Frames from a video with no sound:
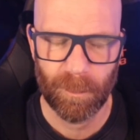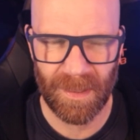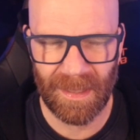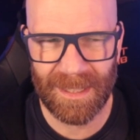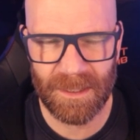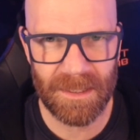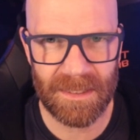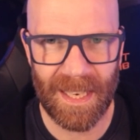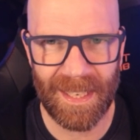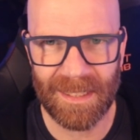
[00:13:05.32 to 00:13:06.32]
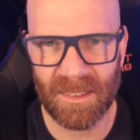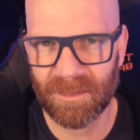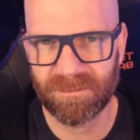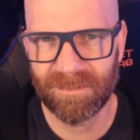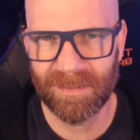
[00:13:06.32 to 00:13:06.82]
But let's just say
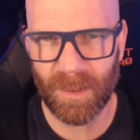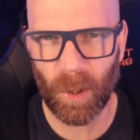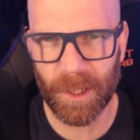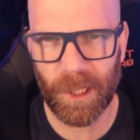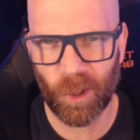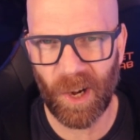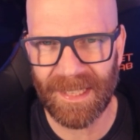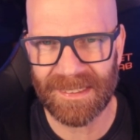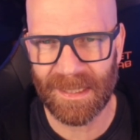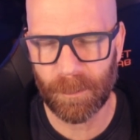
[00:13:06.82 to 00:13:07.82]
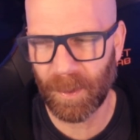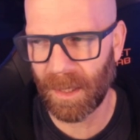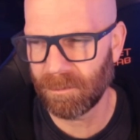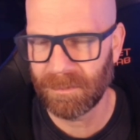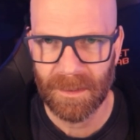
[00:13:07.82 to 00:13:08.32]
it's not curated,
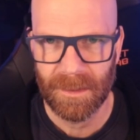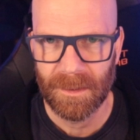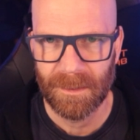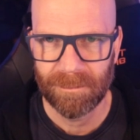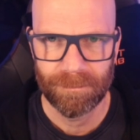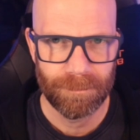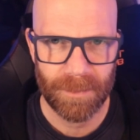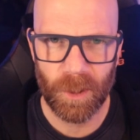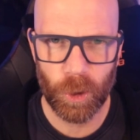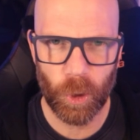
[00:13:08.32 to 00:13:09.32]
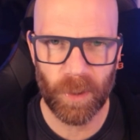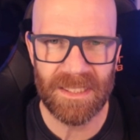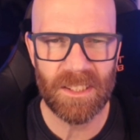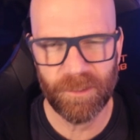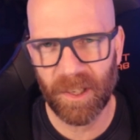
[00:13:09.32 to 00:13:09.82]
but the
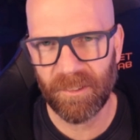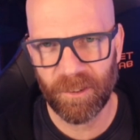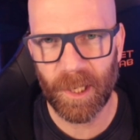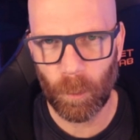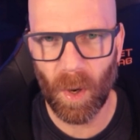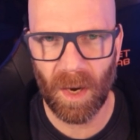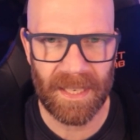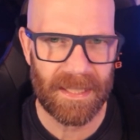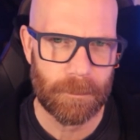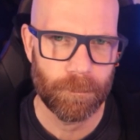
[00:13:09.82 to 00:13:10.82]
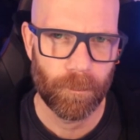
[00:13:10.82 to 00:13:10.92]
choice is very, very wide.